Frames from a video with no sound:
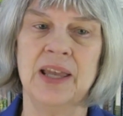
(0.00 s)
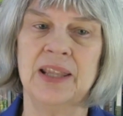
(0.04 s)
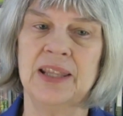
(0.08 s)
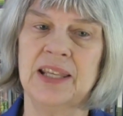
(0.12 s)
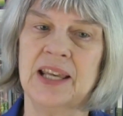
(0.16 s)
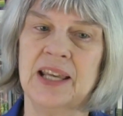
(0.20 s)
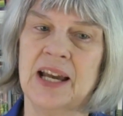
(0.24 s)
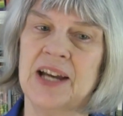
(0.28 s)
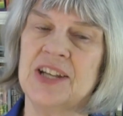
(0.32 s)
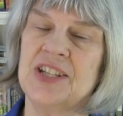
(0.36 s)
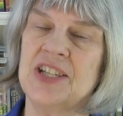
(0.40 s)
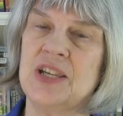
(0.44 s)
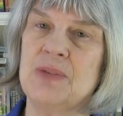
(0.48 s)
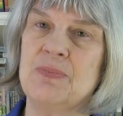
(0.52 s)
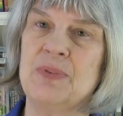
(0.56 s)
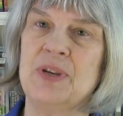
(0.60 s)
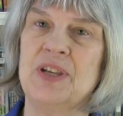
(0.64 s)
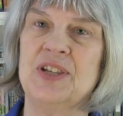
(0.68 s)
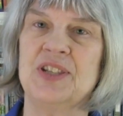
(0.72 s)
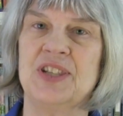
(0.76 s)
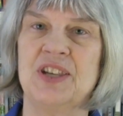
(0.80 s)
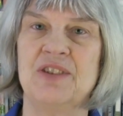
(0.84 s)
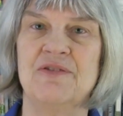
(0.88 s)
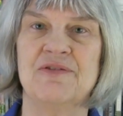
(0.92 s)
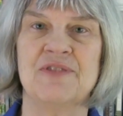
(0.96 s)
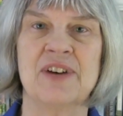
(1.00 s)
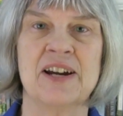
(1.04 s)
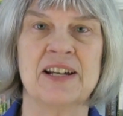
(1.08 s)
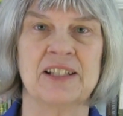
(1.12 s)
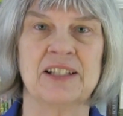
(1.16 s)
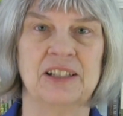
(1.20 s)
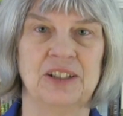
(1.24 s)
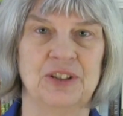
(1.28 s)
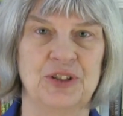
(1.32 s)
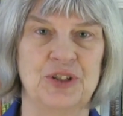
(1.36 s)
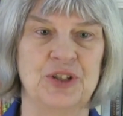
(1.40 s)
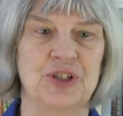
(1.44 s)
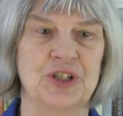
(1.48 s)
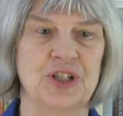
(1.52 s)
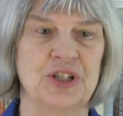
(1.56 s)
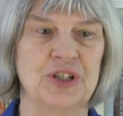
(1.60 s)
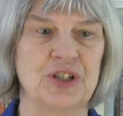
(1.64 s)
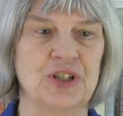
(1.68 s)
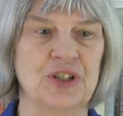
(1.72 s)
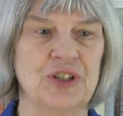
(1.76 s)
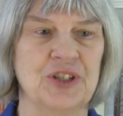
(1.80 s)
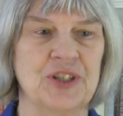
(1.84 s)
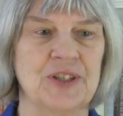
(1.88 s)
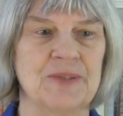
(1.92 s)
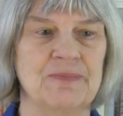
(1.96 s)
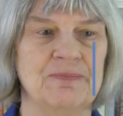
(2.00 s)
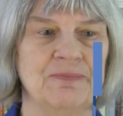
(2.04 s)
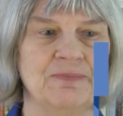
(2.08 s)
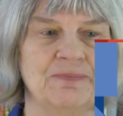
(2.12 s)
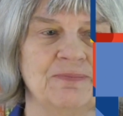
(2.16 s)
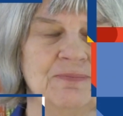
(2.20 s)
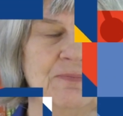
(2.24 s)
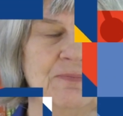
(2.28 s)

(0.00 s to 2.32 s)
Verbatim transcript: and the I C P C Finals Judges.